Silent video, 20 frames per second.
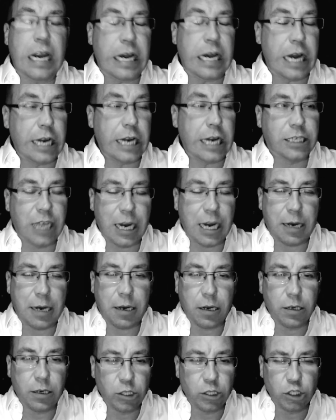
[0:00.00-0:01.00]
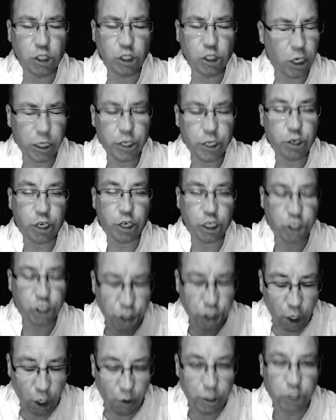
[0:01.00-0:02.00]
It's like, oh, you could
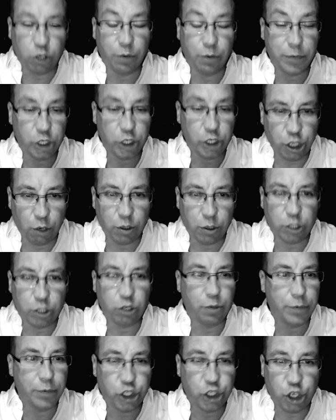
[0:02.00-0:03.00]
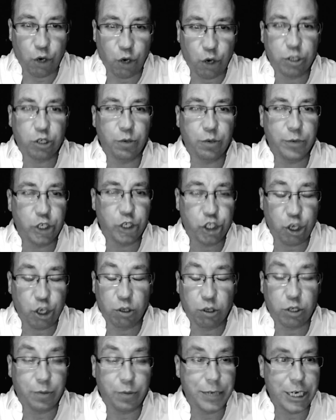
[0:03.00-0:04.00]
show it to them and show it to them and show it to them and
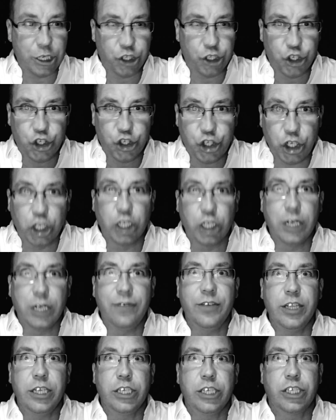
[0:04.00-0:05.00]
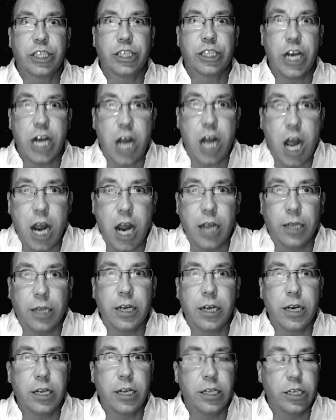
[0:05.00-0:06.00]
show it to them, and they'll still live in this
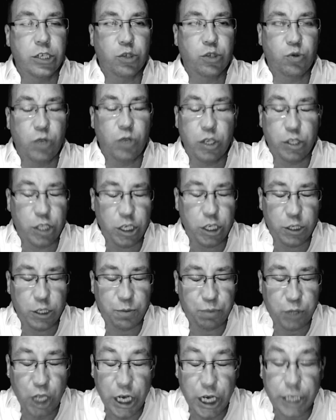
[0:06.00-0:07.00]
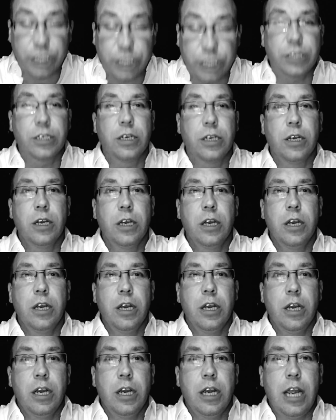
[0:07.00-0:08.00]
denial and in this place.
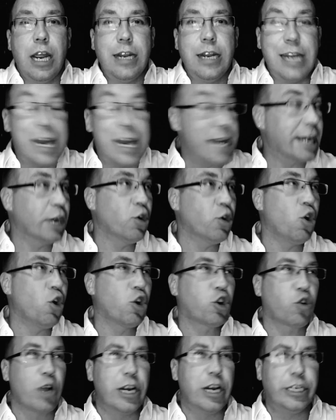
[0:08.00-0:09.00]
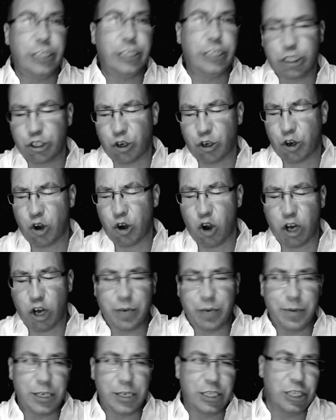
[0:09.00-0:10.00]
And then they get all crazy and start
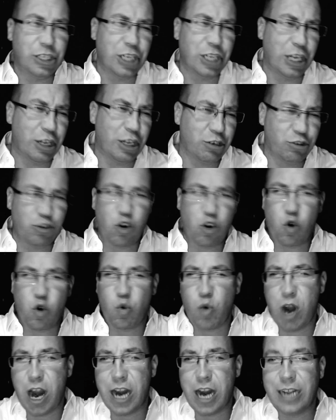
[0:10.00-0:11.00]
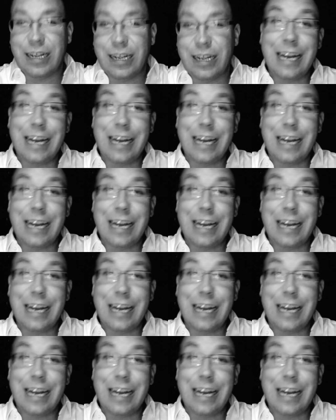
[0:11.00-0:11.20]
arguments and say, there's no way.